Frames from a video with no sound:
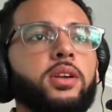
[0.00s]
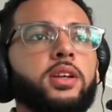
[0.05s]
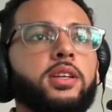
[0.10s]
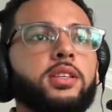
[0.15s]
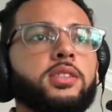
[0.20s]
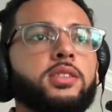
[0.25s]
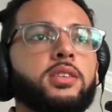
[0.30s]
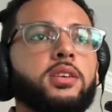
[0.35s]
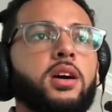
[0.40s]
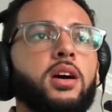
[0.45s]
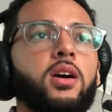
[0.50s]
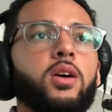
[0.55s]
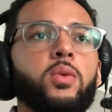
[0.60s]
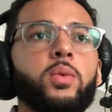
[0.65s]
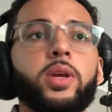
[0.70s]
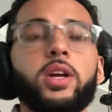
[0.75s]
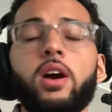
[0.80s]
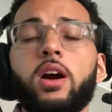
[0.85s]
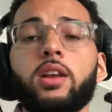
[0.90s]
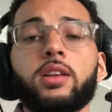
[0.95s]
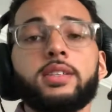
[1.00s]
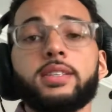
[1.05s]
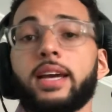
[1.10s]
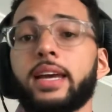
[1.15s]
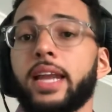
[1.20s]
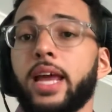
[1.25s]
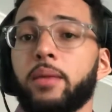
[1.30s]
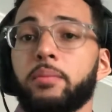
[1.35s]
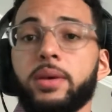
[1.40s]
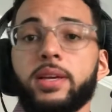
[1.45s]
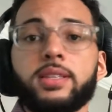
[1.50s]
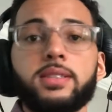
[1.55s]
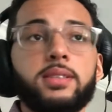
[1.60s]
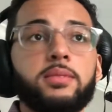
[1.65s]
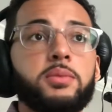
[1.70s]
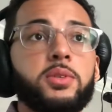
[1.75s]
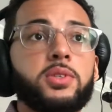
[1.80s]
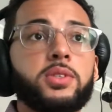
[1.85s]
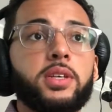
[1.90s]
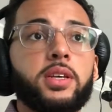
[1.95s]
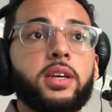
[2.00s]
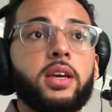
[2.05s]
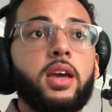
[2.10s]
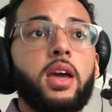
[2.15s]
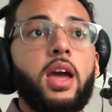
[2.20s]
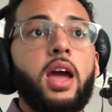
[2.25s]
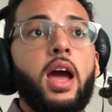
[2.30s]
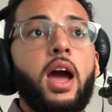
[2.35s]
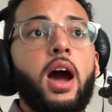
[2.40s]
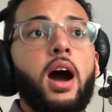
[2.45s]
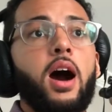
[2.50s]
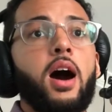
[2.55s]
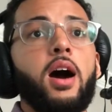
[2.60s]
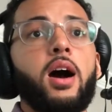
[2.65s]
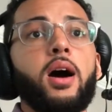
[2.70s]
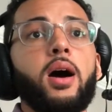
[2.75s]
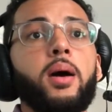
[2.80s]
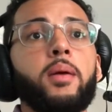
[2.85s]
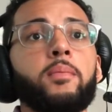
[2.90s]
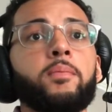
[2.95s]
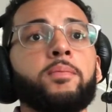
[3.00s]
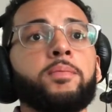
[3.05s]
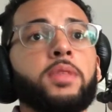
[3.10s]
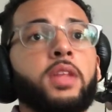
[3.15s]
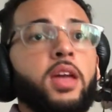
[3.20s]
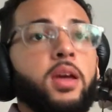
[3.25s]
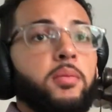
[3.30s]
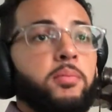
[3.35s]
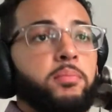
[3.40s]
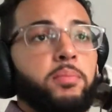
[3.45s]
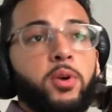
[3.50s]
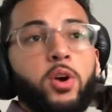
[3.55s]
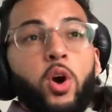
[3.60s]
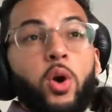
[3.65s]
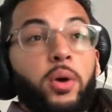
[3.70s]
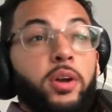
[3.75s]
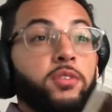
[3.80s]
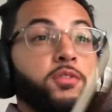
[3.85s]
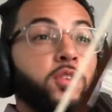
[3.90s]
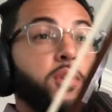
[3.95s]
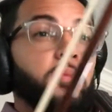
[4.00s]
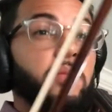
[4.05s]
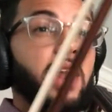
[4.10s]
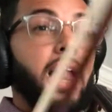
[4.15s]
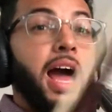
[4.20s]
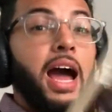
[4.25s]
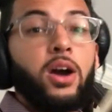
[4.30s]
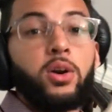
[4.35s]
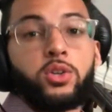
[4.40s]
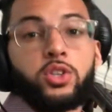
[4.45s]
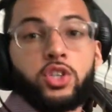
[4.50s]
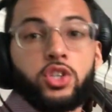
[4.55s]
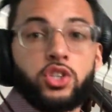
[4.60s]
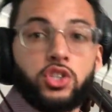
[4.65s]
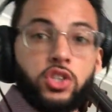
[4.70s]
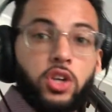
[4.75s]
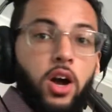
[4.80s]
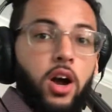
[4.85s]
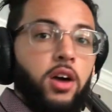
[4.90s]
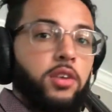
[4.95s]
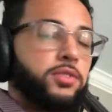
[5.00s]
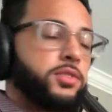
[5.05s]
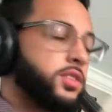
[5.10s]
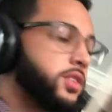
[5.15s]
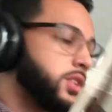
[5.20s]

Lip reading: It's we call it dynamics in music, but going from loud to soft.